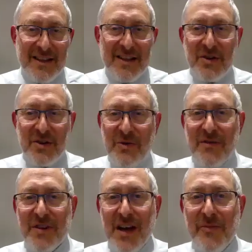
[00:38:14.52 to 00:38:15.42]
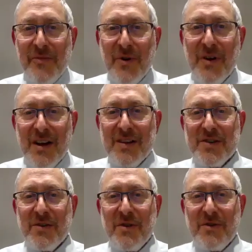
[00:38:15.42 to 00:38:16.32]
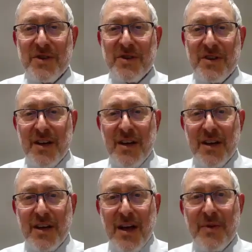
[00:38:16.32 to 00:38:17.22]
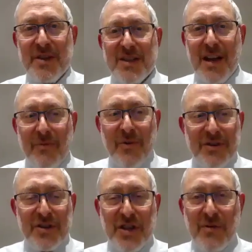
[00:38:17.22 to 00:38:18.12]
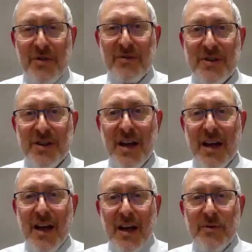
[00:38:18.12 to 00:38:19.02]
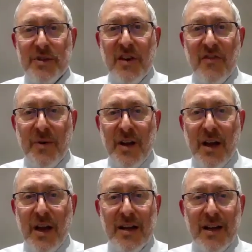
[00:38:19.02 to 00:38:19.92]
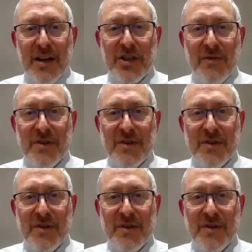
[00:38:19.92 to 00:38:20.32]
that's all we have time for. So those are the comments that I want to share with you tonight. Wish everybody a Chag Kasher